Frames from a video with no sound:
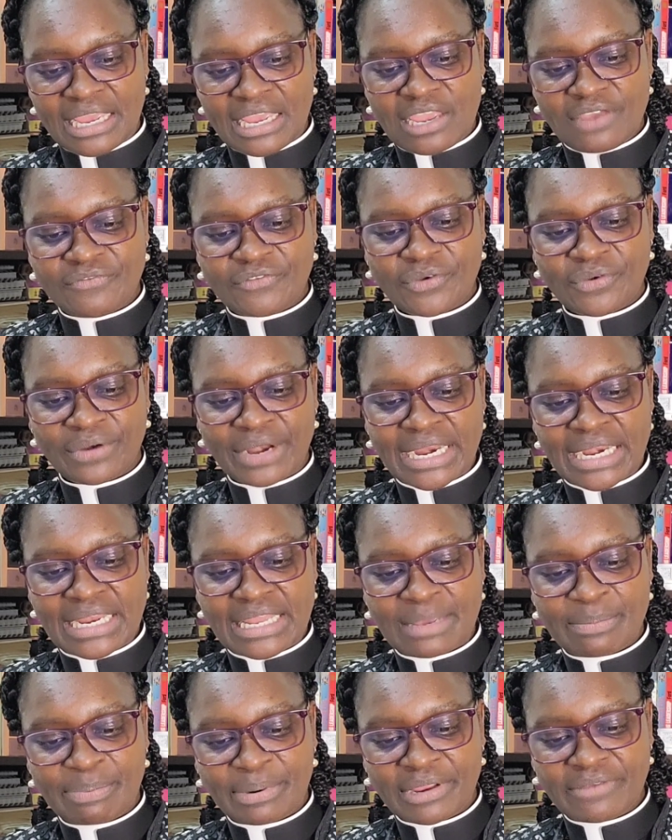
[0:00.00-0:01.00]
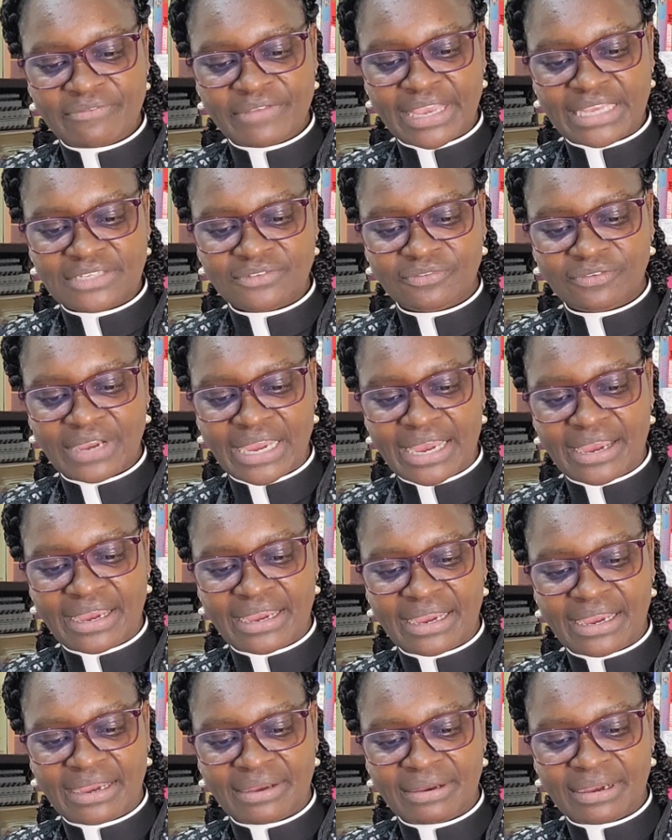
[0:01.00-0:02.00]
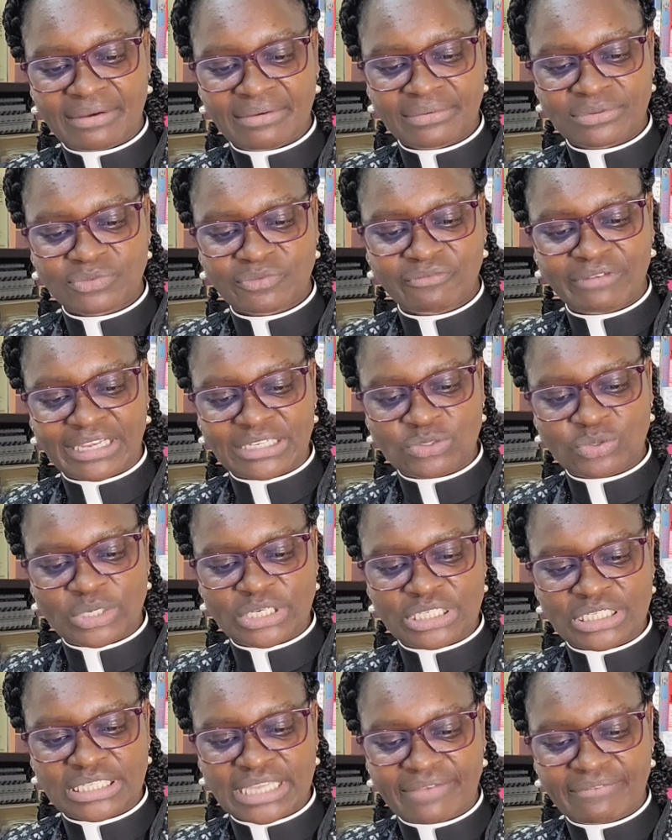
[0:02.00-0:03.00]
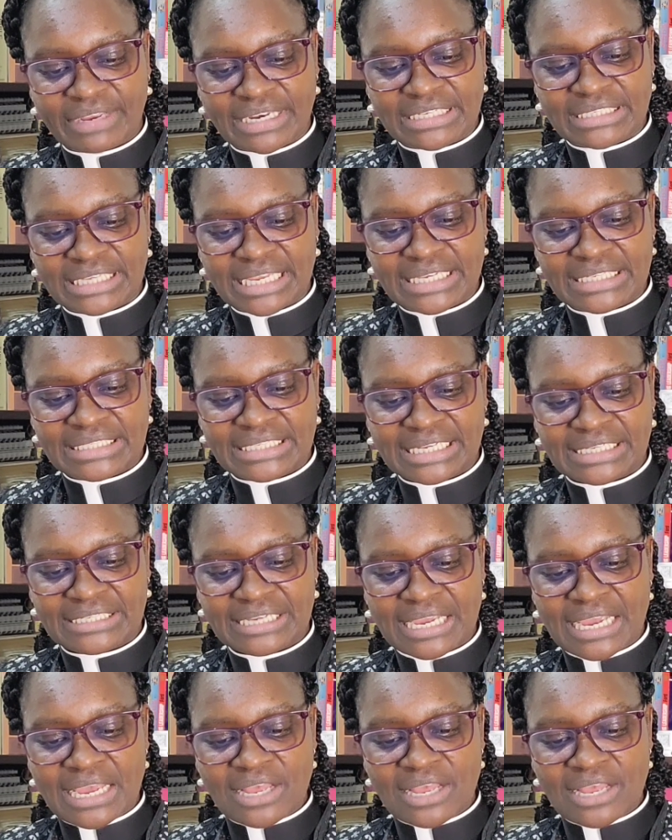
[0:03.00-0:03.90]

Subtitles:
If you read the previous verse 27, says that